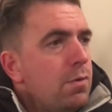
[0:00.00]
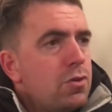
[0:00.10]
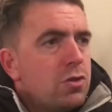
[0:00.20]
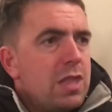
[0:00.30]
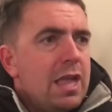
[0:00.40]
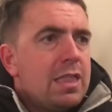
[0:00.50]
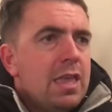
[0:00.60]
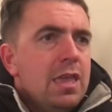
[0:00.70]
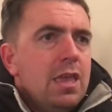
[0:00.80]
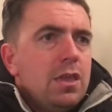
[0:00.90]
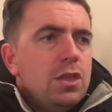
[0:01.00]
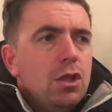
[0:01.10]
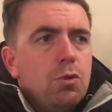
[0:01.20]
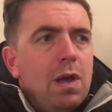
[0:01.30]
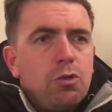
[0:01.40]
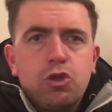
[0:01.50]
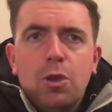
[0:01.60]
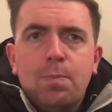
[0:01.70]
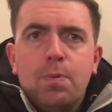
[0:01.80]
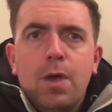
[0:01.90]
just had, you know, the Welsh
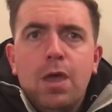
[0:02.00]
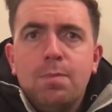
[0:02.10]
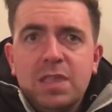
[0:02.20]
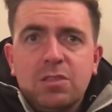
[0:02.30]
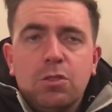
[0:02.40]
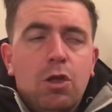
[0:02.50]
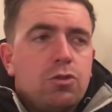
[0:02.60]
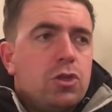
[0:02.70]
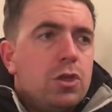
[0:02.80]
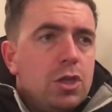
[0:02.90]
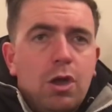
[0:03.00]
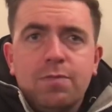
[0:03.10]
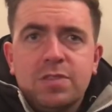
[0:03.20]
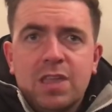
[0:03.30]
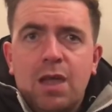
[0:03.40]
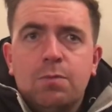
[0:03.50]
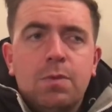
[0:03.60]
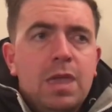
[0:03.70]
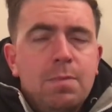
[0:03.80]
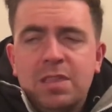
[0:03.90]
Cup means a lot to Carnarvon Town.
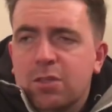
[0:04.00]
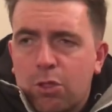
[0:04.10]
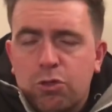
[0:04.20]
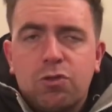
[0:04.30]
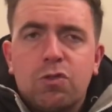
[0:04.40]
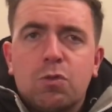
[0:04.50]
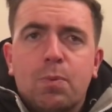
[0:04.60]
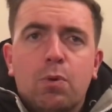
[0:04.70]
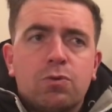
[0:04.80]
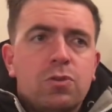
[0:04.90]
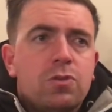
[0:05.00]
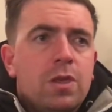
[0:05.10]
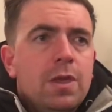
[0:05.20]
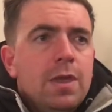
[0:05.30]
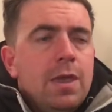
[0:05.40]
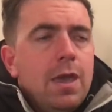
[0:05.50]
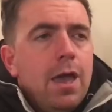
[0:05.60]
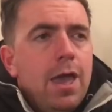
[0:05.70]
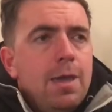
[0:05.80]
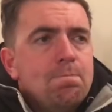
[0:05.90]
It means a lot to the supporters.
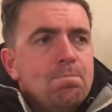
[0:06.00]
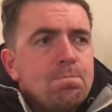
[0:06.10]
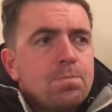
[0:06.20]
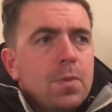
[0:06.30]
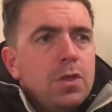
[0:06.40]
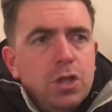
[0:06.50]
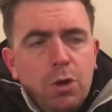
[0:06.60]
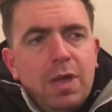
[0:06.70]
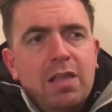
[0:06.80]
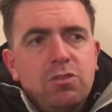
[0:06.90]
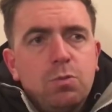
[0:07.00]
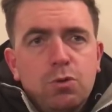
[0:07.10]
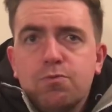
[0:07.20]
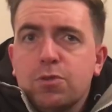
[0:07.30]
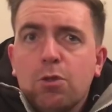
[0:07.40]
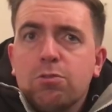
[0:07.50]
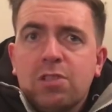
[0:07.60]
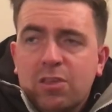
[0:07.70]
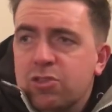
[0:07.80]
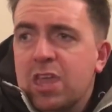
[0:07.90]
You know, we had some good
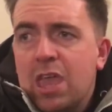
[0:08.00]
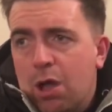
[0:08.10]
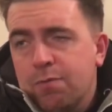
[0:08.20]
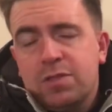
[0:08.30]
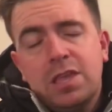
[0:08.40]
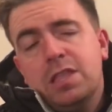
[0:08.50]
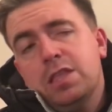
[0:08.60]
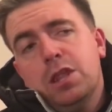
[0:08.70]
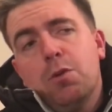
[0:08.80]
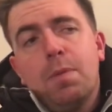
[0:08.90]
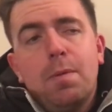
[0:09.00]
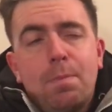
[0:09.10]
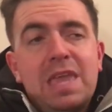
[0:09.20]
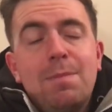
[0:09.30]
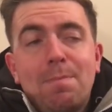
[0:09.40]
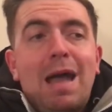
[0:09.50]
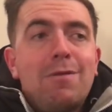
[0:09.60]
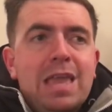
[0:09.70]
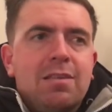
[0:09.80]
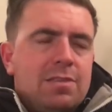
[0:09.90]
results last year. Obviously, you know, beating
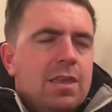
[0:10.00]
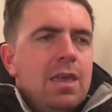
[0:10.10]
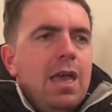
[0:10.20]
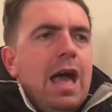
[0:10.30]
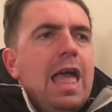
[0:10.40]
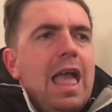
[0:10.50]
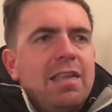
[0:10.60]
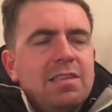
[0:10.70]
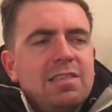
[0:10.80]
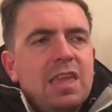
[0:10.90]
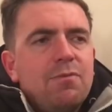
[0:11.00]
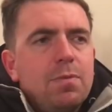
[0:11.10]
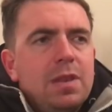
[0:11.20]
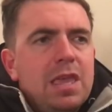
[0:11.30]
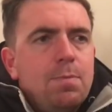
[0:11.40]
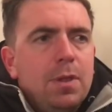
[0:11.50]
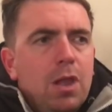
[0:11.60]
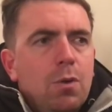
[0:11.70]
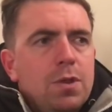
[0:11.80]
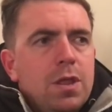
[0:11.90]
Barry as a team from the league
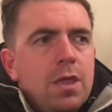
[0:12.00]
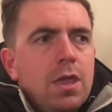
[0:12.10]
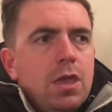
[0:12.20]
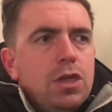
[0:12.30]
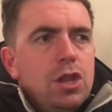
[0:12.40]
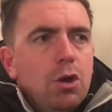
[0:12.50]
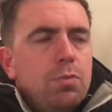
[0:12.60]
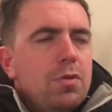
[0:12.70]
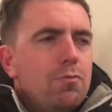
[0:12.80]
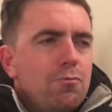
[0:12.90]
below, and you know,